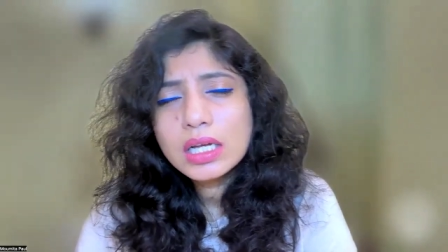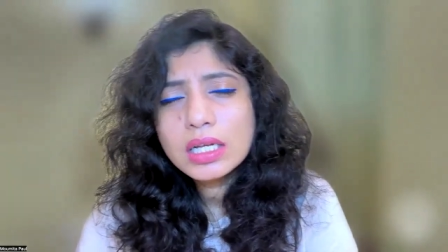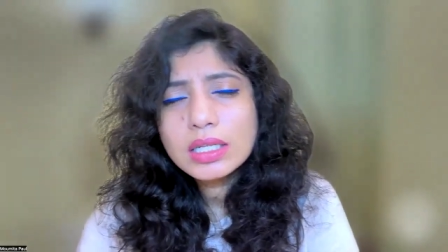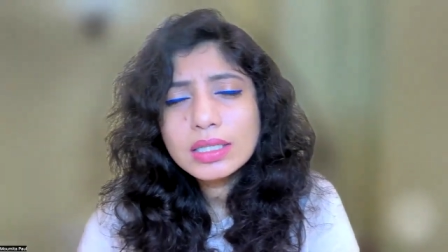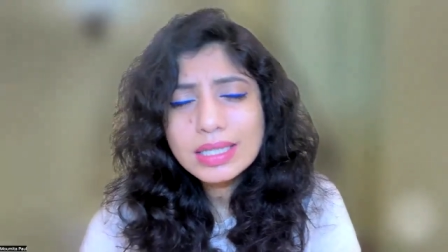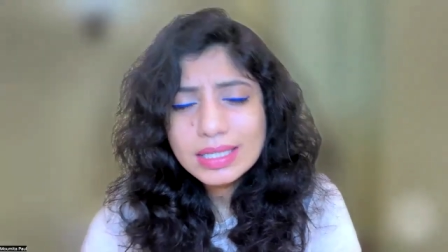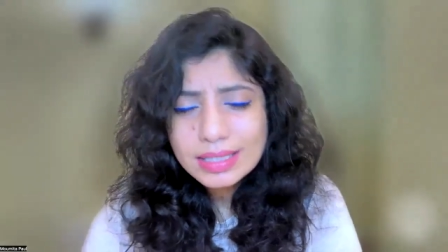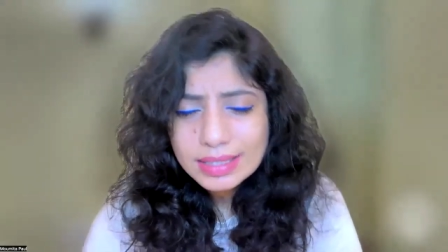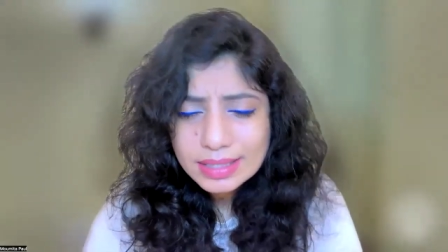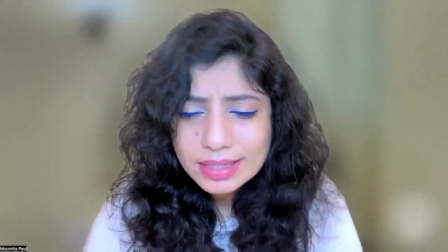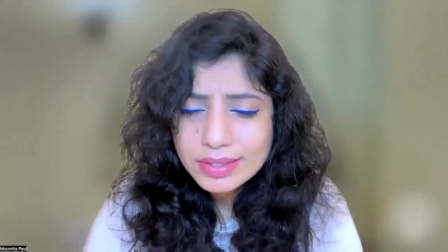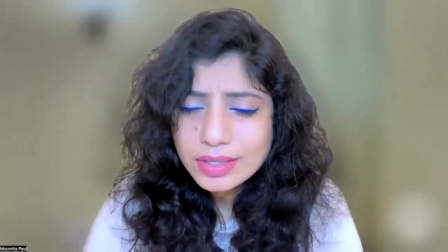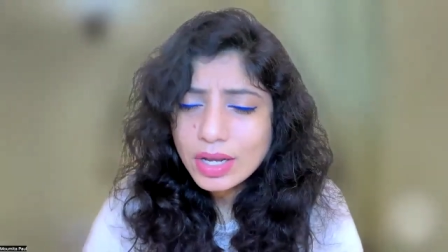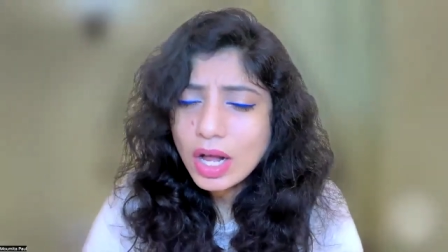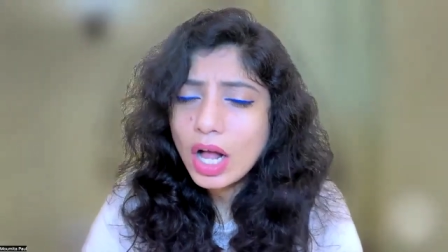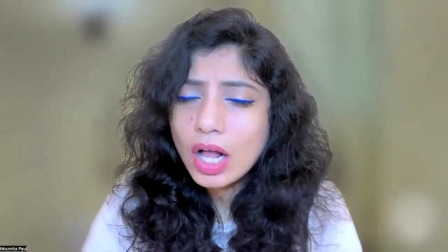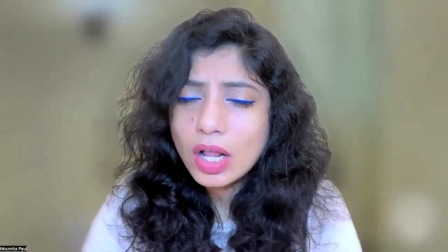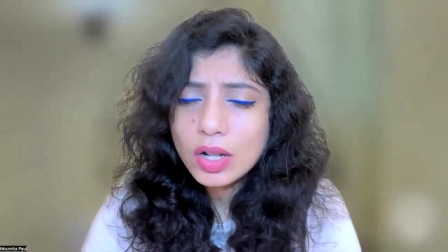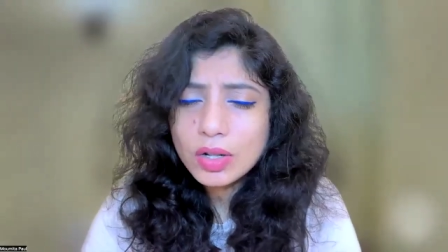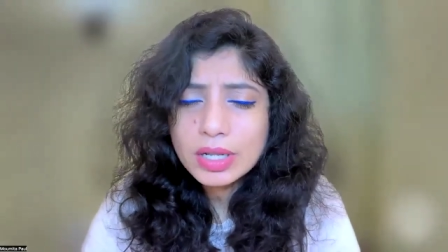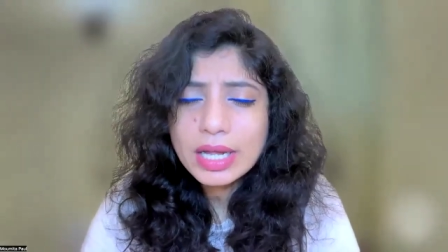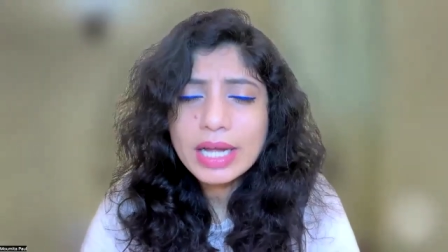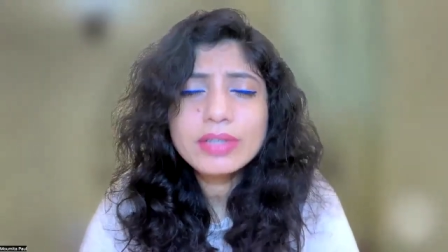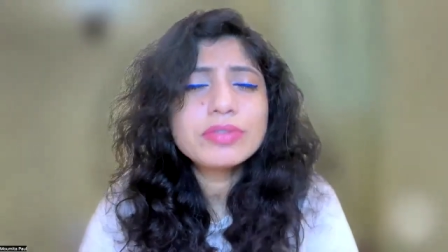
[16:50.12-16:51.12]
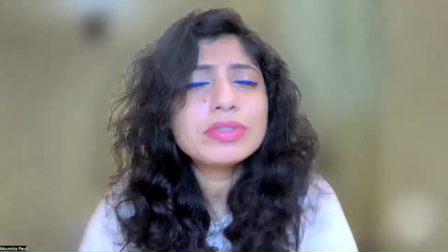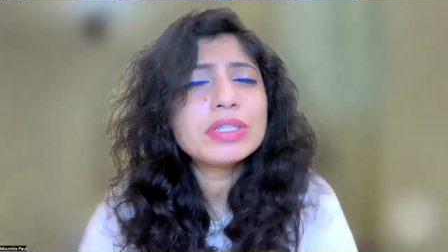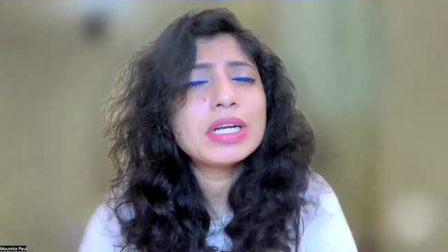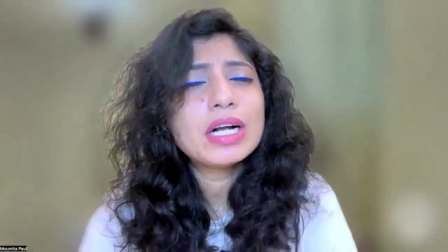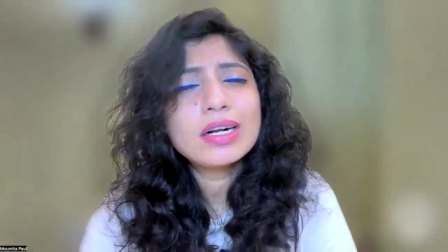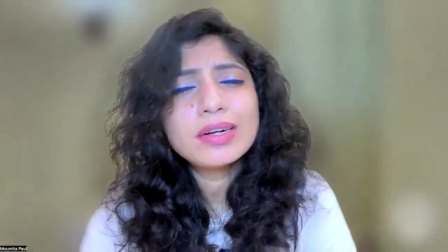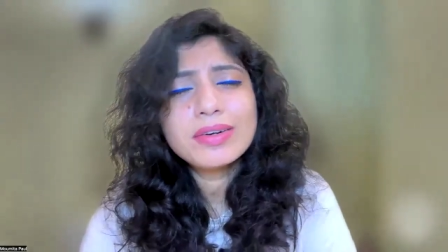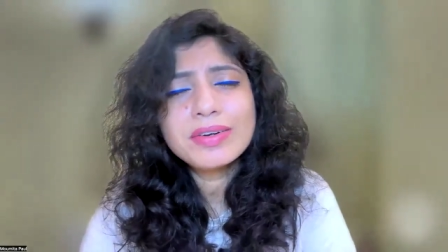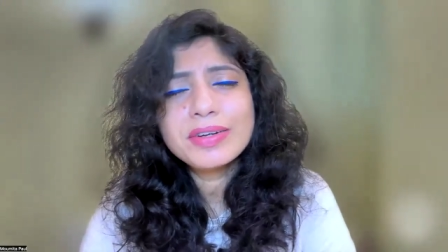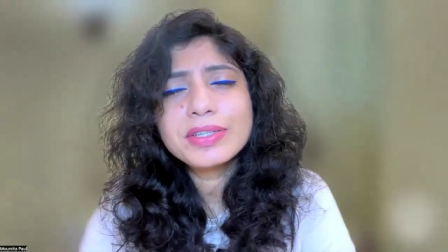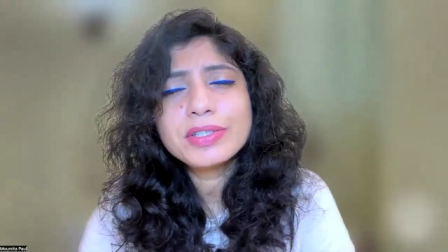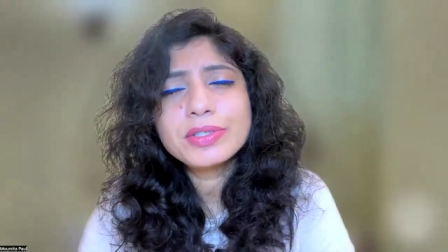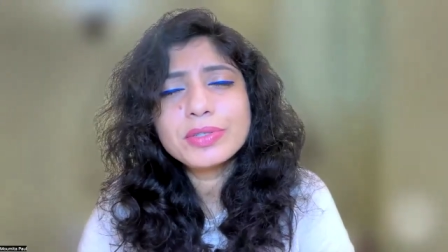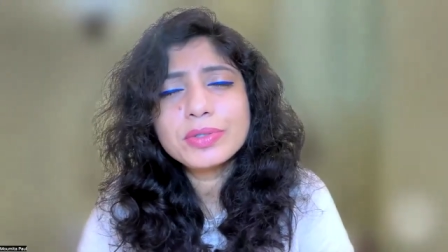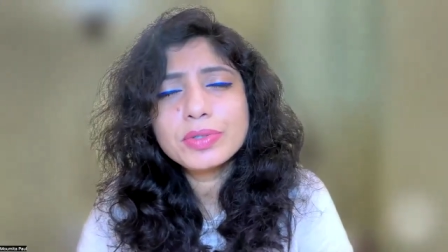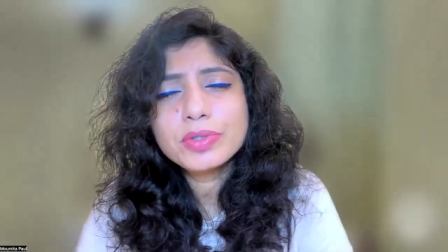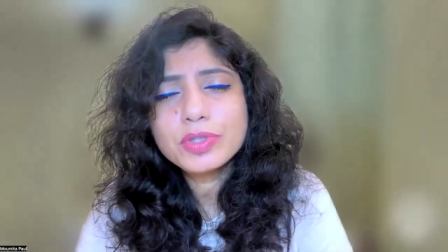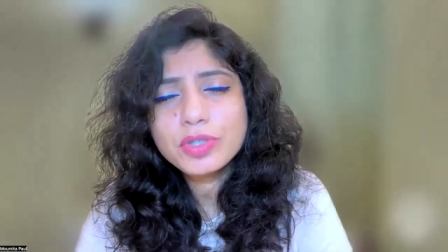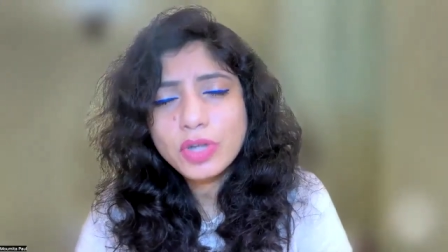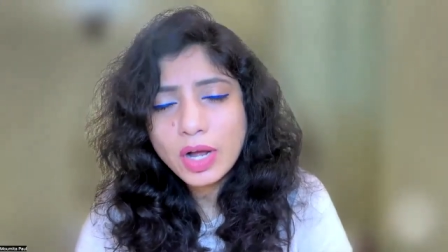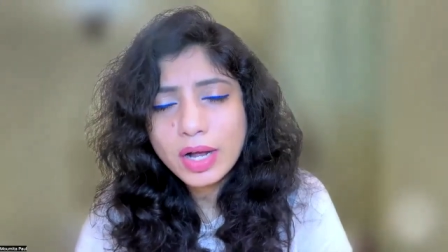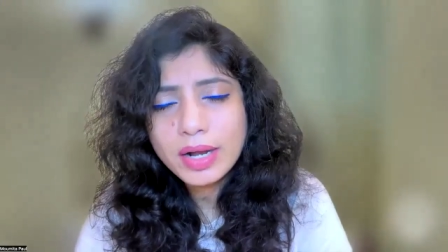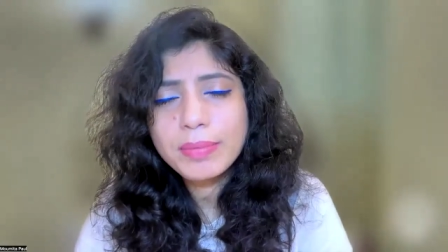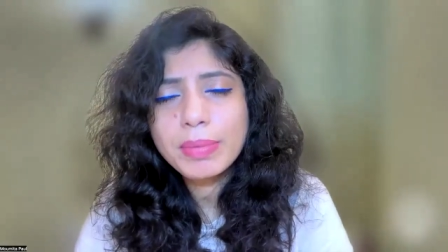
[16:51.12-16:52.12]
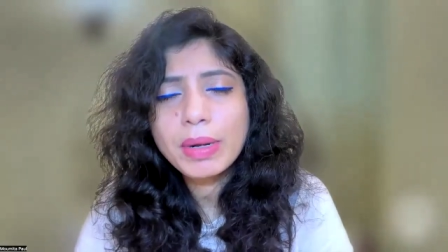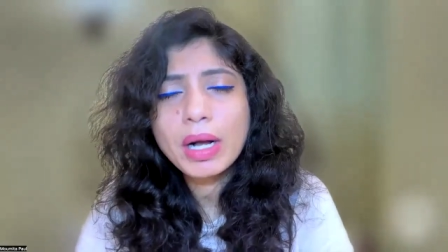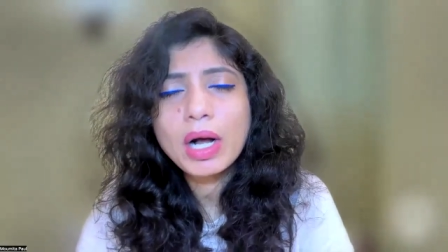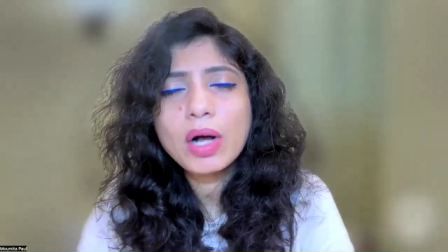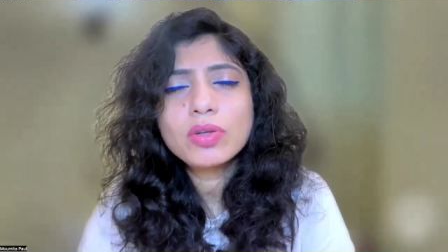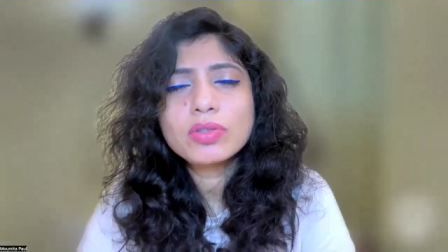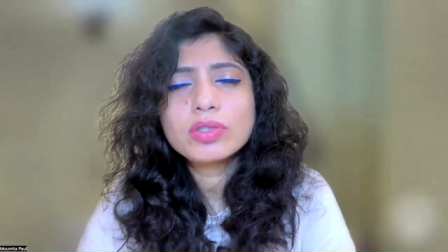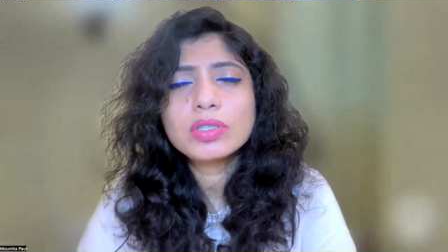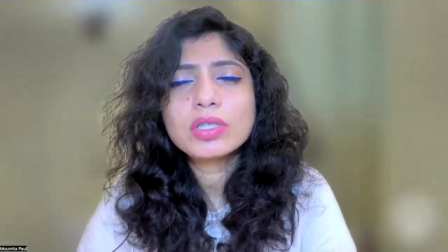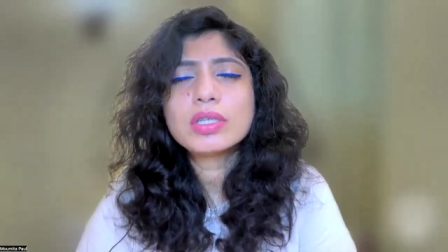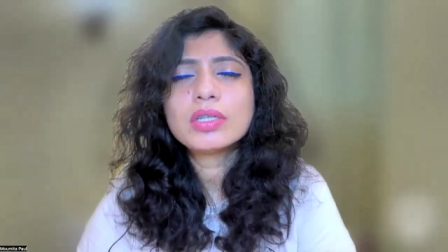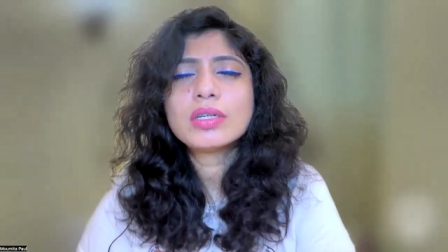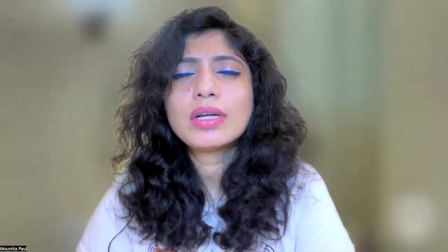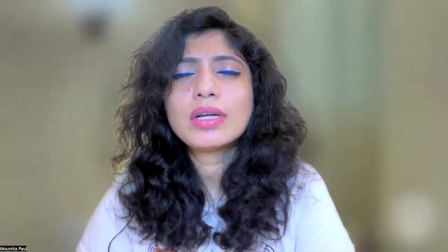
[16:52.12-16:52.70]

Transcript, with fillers: this is all that we are going to talk about